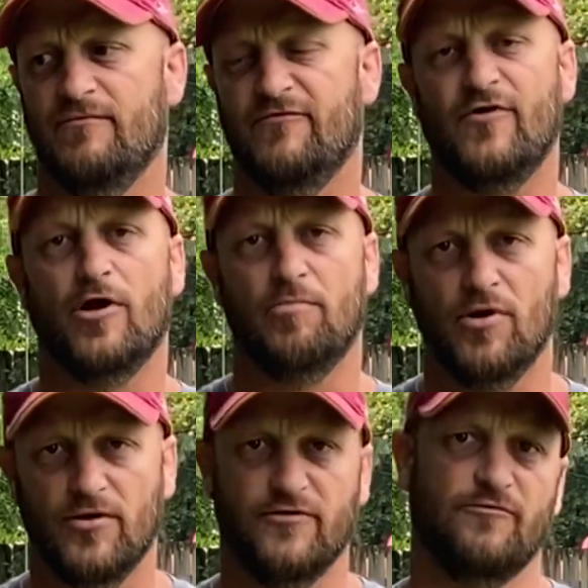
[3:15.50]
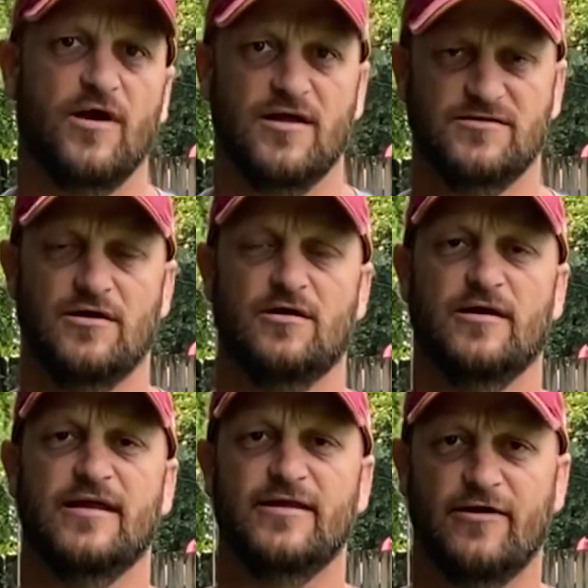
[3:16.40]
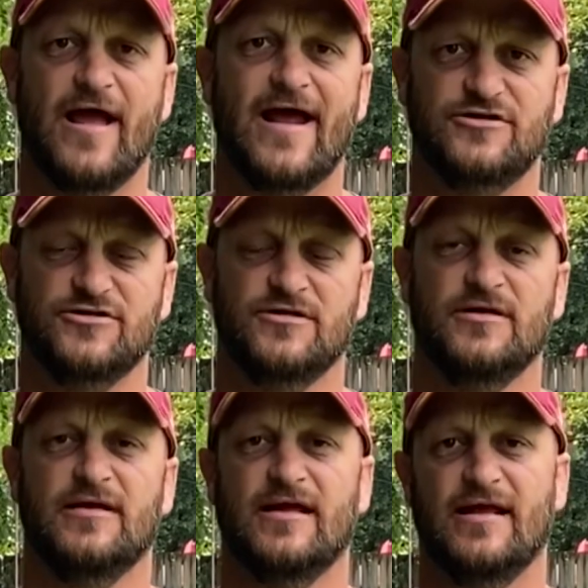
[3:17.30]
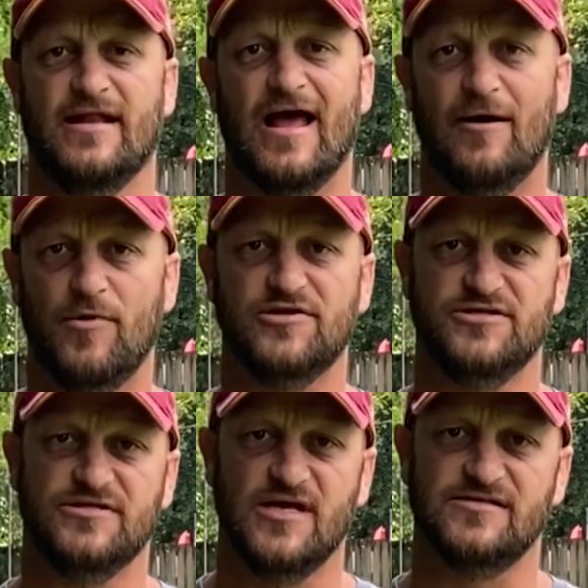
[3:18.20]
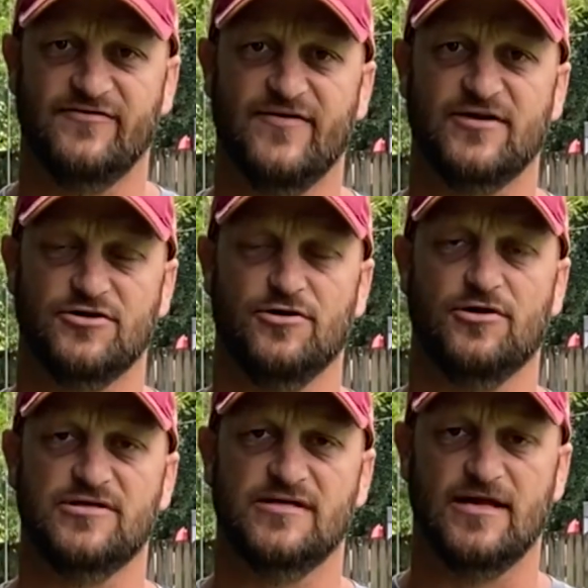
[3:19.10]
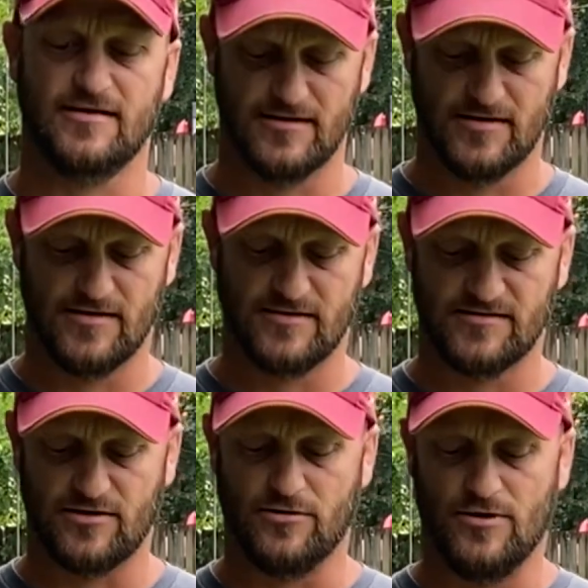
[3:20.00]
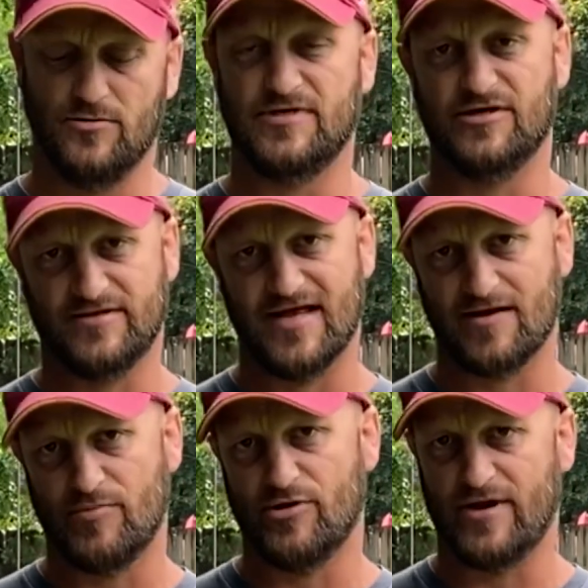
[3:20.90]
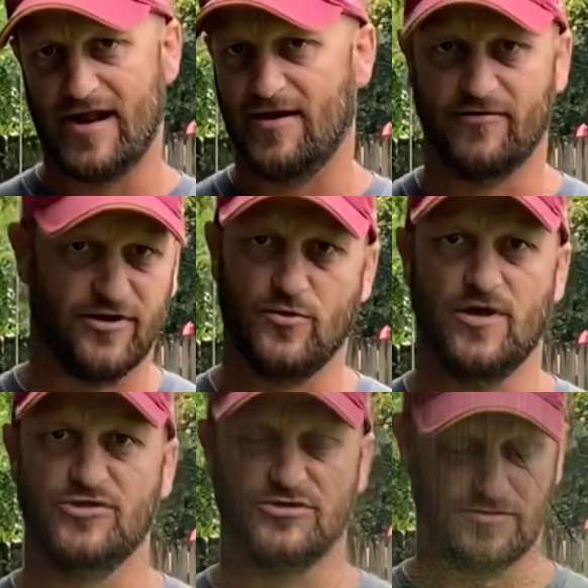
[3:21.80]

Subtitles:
far apart the rods are in their action and how much it does affect your hook set. So we took that component out of the equation.